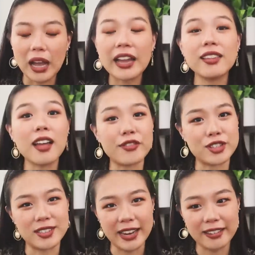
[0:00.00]
I love
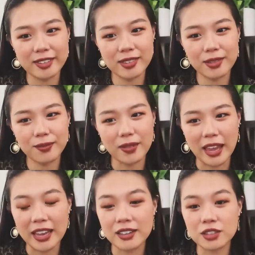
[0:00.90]
to dance.
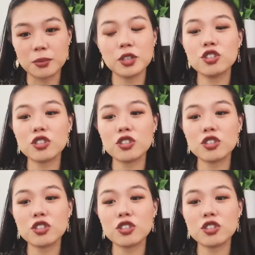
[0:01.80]
And as much